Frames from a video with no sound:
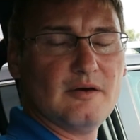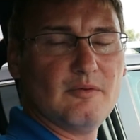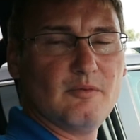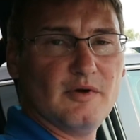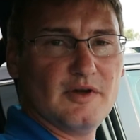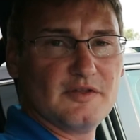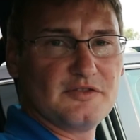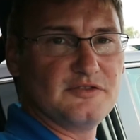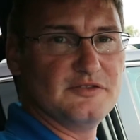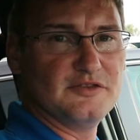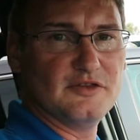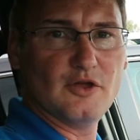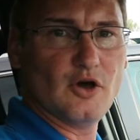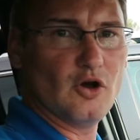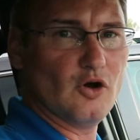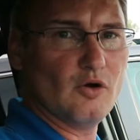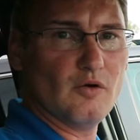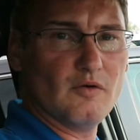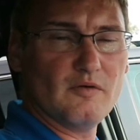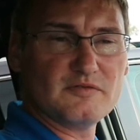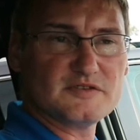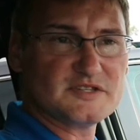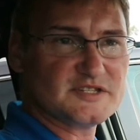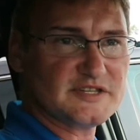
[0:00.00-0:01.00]
with
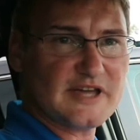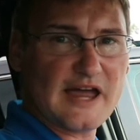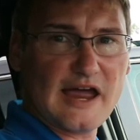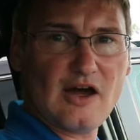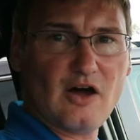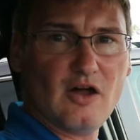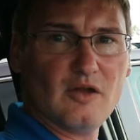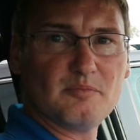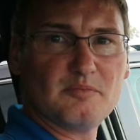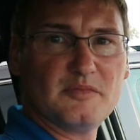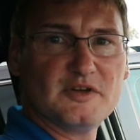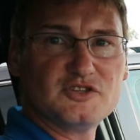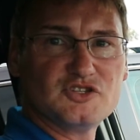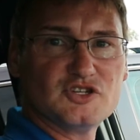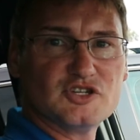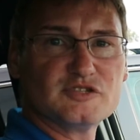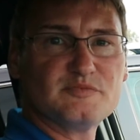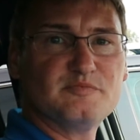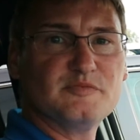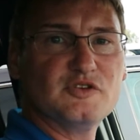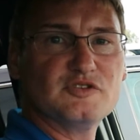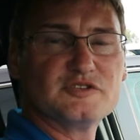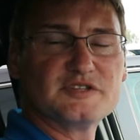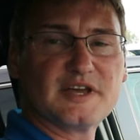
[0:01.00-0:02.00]
no sound but
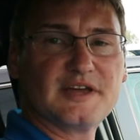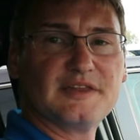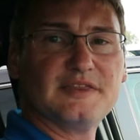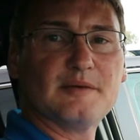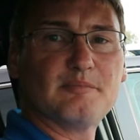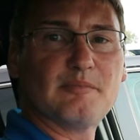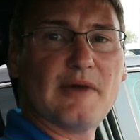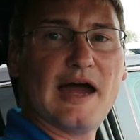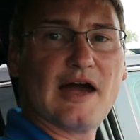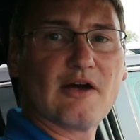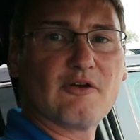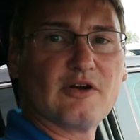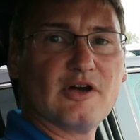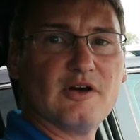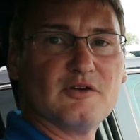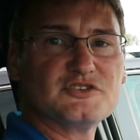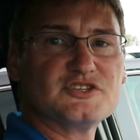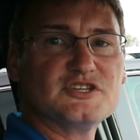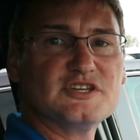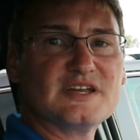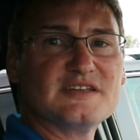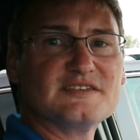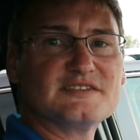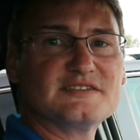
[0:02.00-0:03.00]
just music in the background,
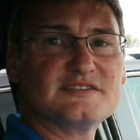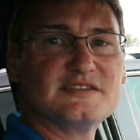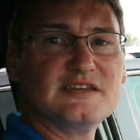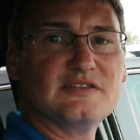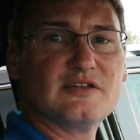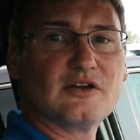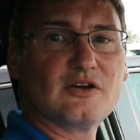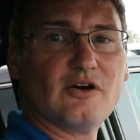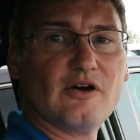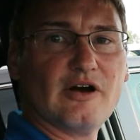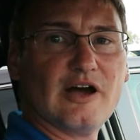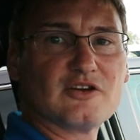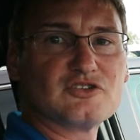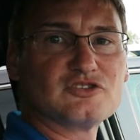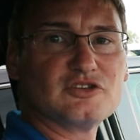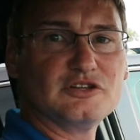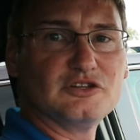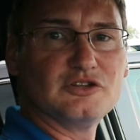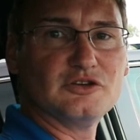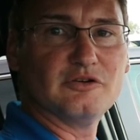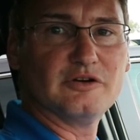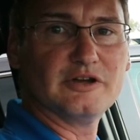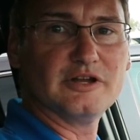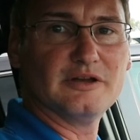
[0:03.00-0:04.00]
so you can see the car
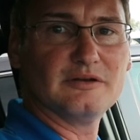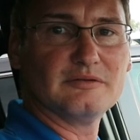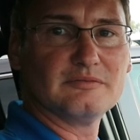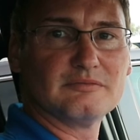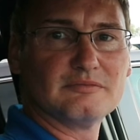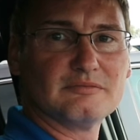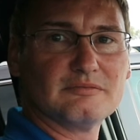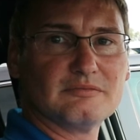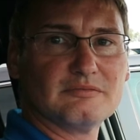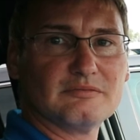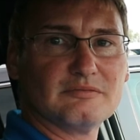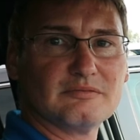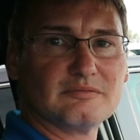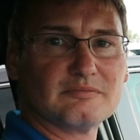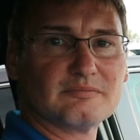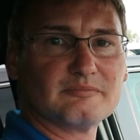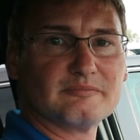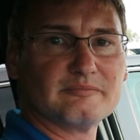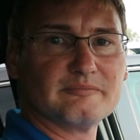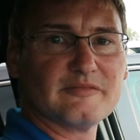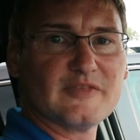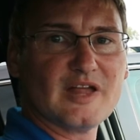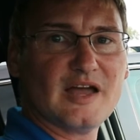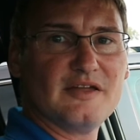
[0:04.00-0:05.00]
actually doing it.
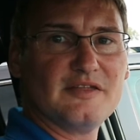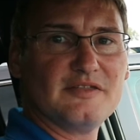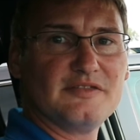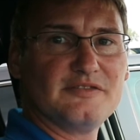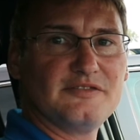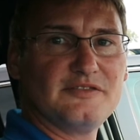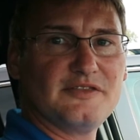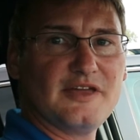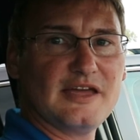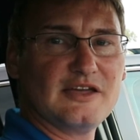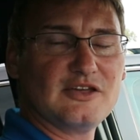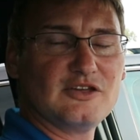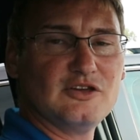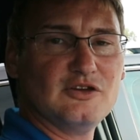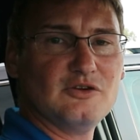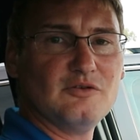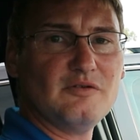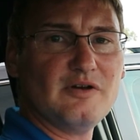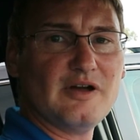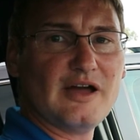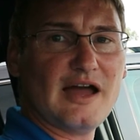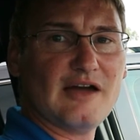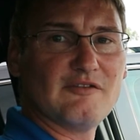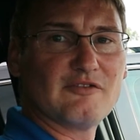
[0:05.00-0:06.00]
Thank
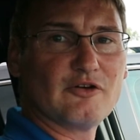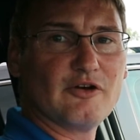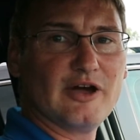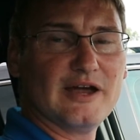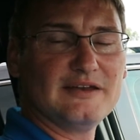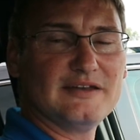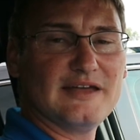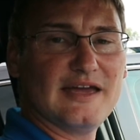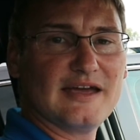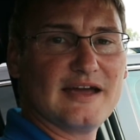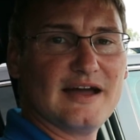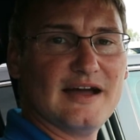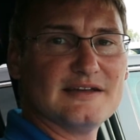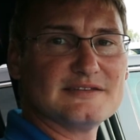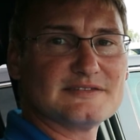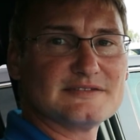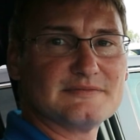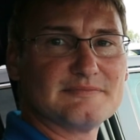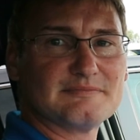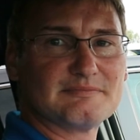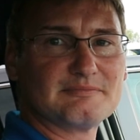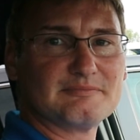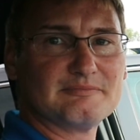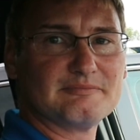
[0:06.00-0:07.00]
you. Have a great day, guys.